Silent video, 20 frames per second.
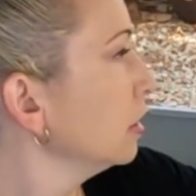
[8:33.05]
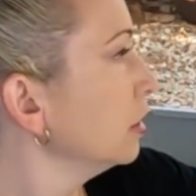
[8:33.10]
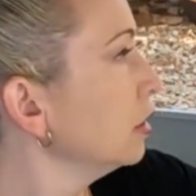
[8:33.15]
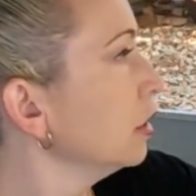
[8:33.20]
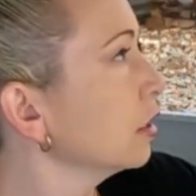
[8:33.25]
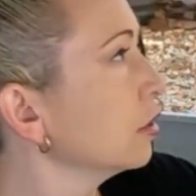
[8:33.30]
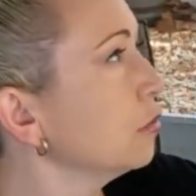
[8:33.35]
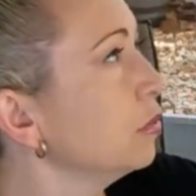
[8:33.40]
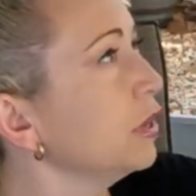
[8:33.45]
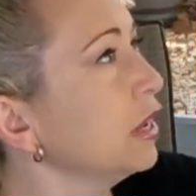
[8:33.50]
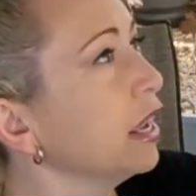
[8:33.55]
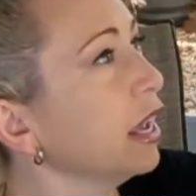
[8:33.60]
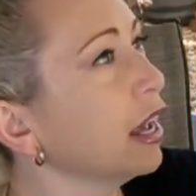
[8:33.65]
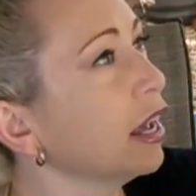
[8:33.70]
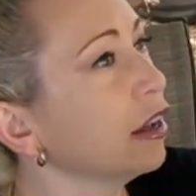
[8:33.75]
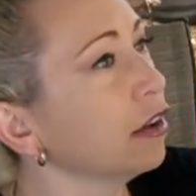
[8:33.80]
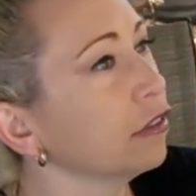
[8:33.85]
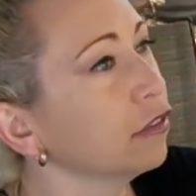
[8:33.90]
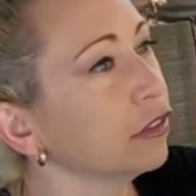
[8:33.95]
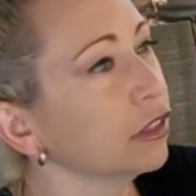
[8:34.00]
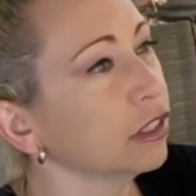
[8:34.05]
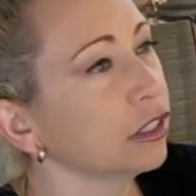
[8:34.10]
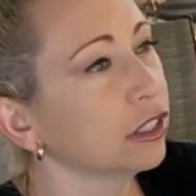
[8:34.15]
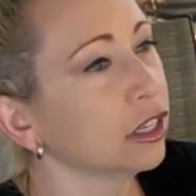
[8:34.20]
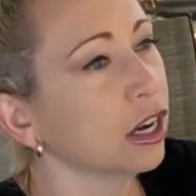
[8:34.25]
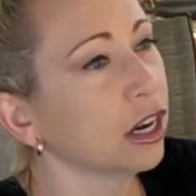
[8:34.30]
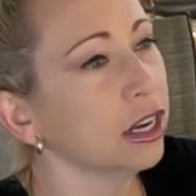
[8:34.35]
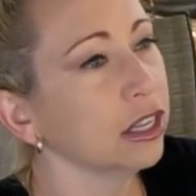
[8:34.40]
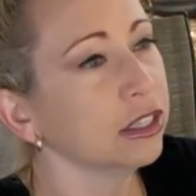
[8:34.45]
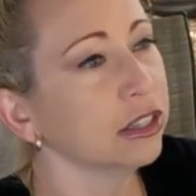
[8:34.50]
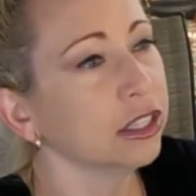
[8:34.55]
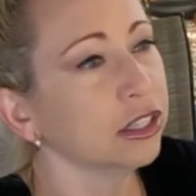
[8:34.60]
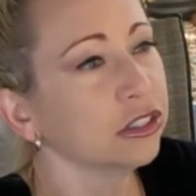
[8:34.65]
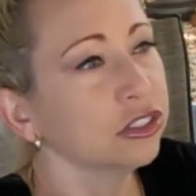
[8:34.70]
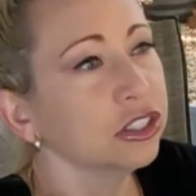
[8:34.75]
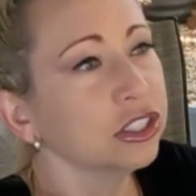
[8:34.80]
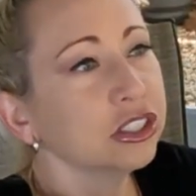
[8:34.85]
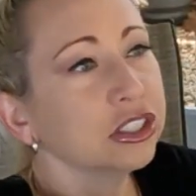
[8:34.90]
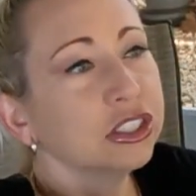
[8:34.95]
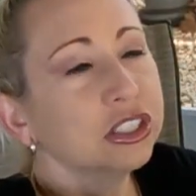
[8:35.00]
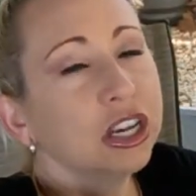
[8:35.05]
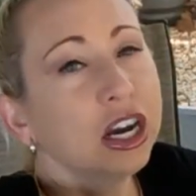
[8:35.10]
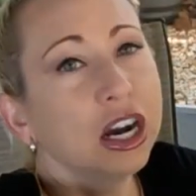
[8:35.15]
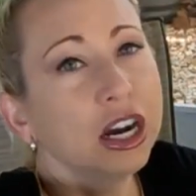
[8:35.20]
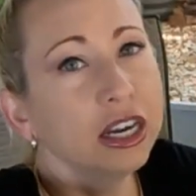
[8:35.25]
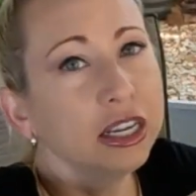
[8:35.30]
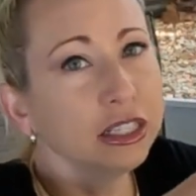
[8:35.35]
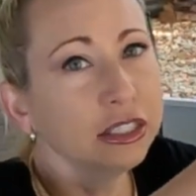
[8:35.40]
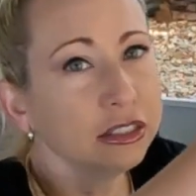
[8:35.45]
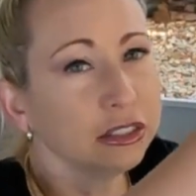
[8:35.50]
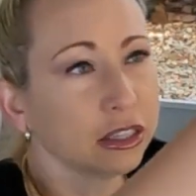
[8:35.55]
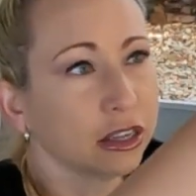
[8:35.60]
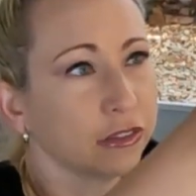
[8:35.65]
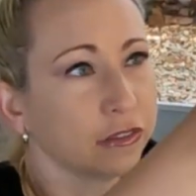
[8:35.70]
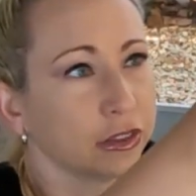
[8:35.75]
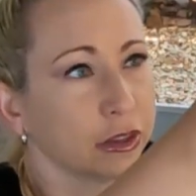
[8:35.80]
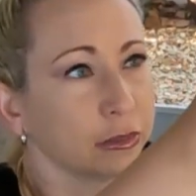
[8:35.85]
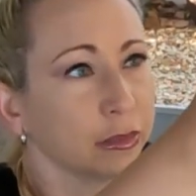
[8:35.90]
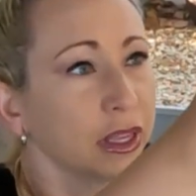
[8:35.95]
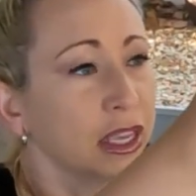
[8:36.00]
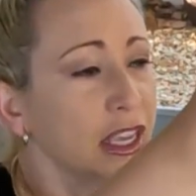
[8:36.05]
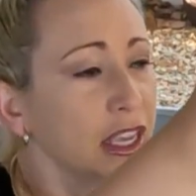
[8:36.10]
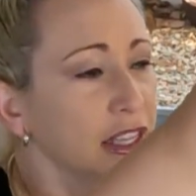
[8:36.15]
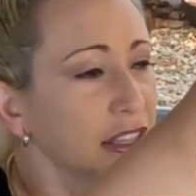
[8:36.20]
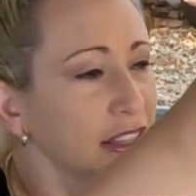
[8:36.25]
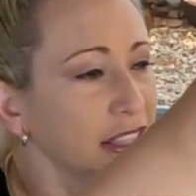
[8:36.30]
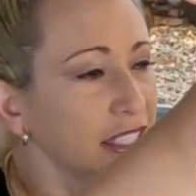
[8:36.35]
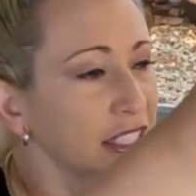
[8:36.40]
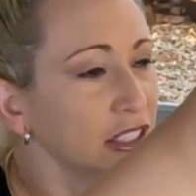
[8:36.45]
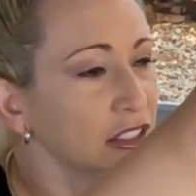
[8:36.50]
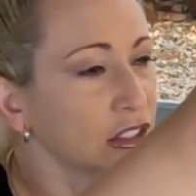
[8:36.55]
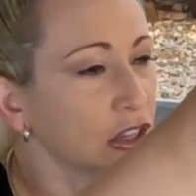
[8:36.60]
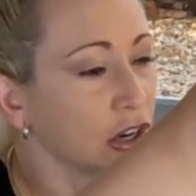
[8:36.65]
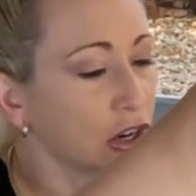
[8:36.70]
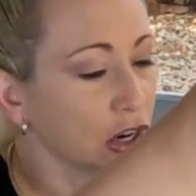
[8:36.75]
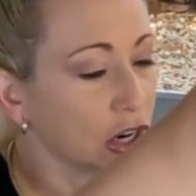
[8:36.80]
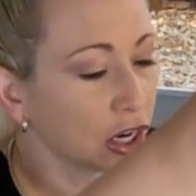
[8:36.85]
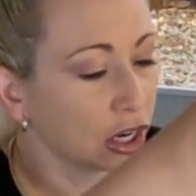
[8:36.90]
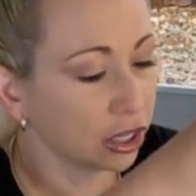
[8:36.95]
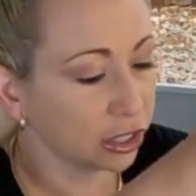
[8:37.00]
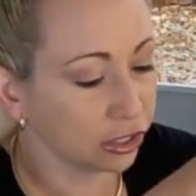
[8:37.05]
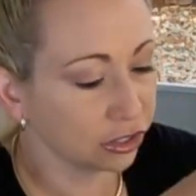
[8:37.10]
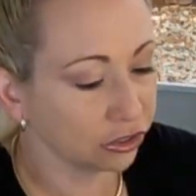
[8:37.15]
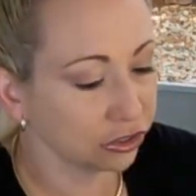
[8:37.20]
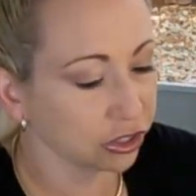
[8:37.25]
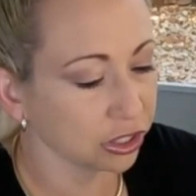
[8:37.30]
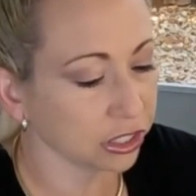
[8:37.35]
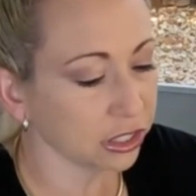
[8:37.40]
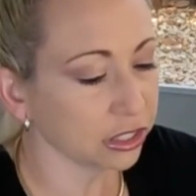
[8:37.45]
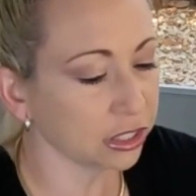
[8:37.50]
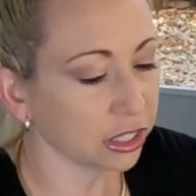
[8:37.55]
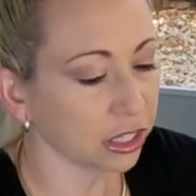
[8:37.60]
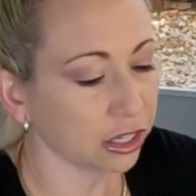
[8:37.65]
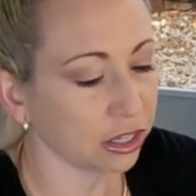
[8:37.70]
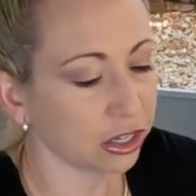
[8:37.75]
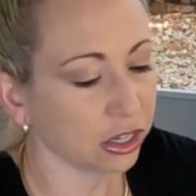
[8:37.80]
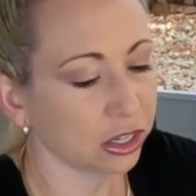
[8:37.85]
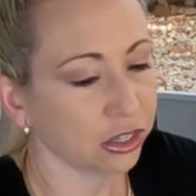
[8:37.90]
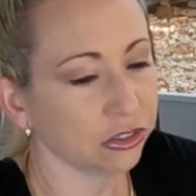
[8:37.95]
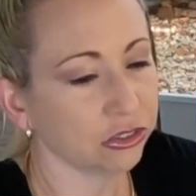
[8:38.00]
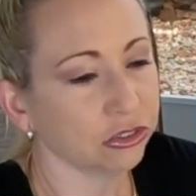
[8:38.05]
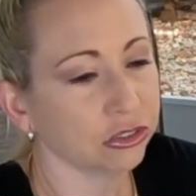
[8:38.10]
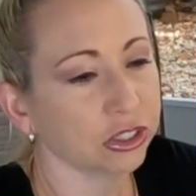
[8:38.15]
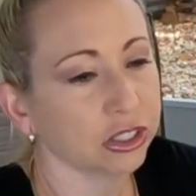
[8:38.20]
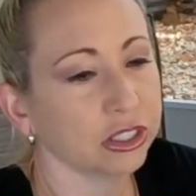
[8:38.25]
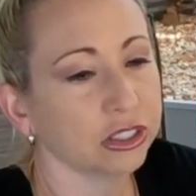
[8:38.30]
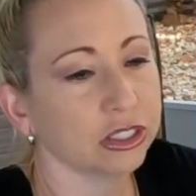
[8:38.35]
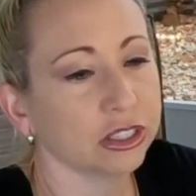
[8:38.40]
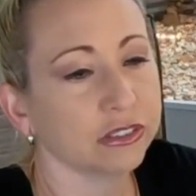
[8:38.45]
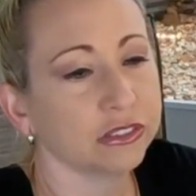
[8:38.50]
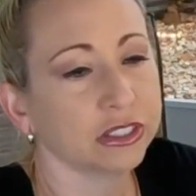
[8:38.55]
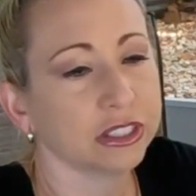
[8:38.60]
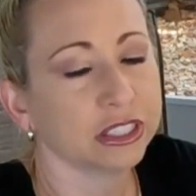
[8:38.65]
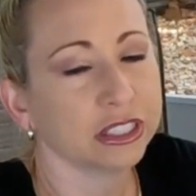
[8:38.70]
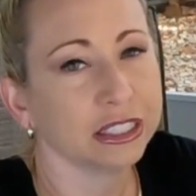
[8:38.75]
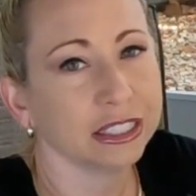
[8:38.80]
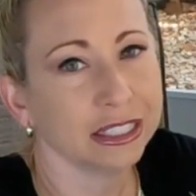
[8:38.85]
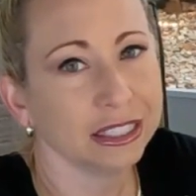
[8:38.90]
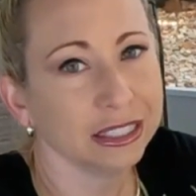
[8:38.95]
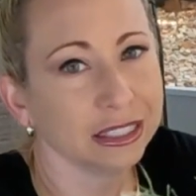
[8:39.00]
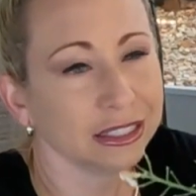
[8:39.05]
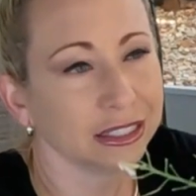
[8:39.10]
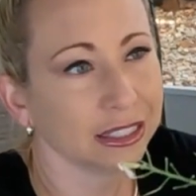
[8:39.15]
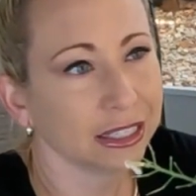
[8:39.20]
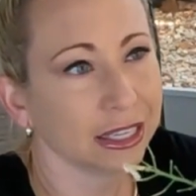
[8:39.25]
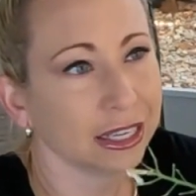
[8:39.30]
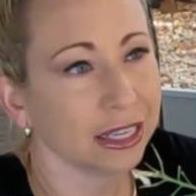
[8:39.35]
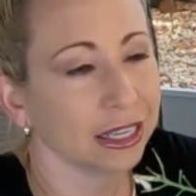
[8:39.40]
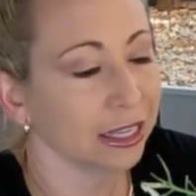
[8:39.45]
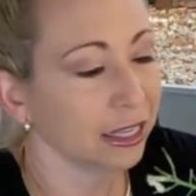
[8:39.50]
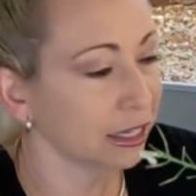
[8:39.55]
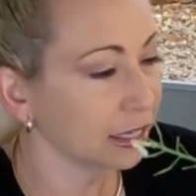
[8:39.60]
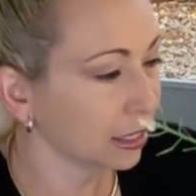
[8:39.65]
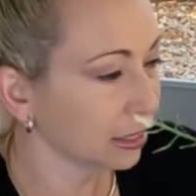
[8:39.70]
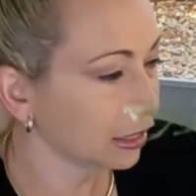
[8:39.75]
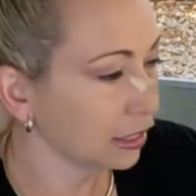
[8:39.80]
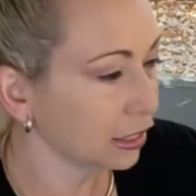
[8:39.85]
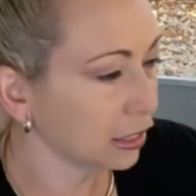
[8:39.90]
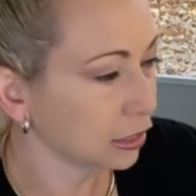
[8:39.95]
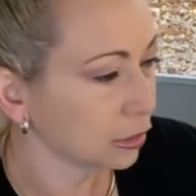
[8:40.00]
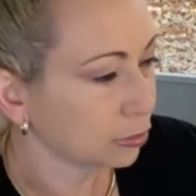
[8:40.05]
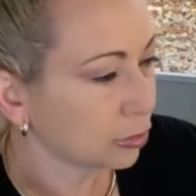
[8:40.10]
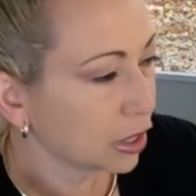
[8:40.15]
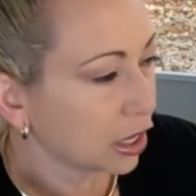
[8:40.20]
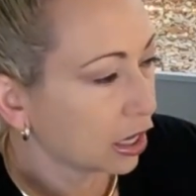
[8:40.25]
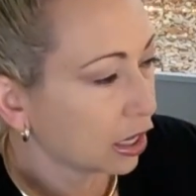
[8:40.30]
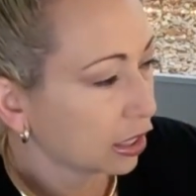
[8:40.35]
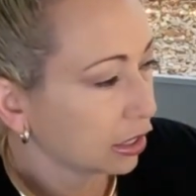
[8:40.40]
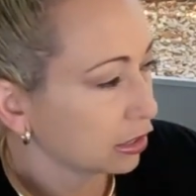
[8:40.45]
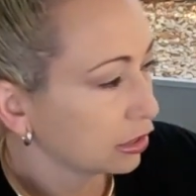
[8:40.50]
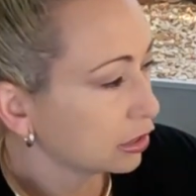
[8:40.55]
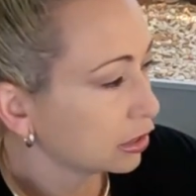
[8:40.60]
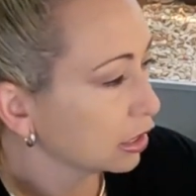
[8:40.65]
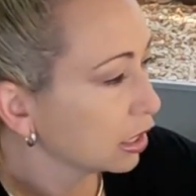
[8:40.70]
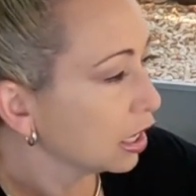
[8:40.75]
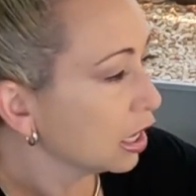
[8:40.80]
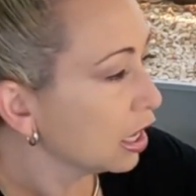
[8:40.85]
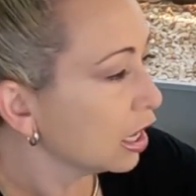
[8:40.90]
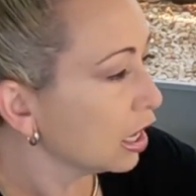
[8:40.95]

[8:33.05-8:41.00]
Look, we have there are just tons of them. These are hundreds and hundreds of seeds in these pods